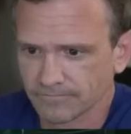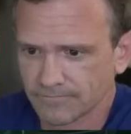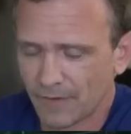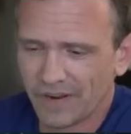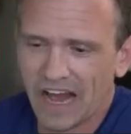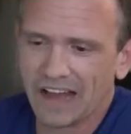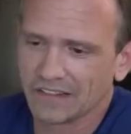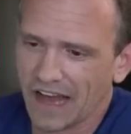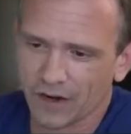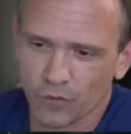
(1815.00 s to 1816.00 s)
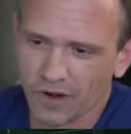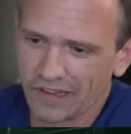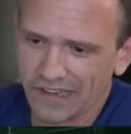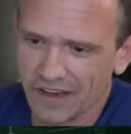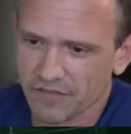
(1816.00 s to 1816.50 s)
system? I mean, I like where I
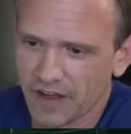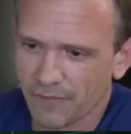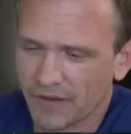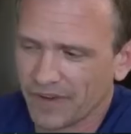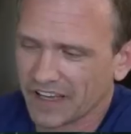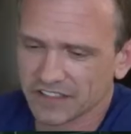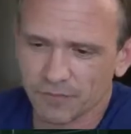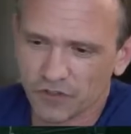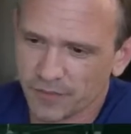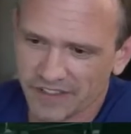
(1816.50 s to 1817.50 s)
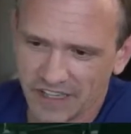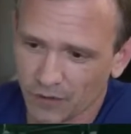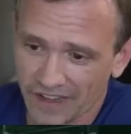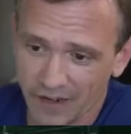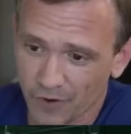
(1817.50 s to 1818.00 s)
live. I mean, because mostly because I
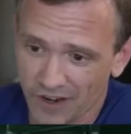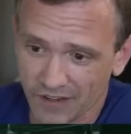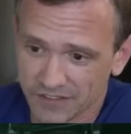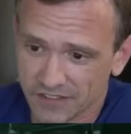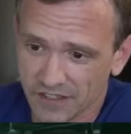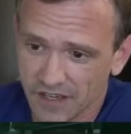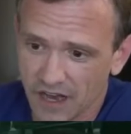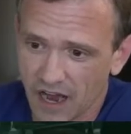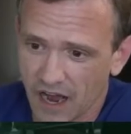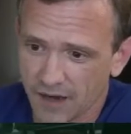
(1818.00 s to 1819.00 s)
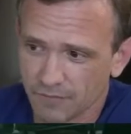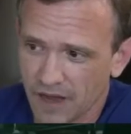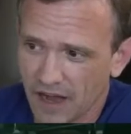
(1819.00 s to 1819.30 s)
don't like anywhere else. I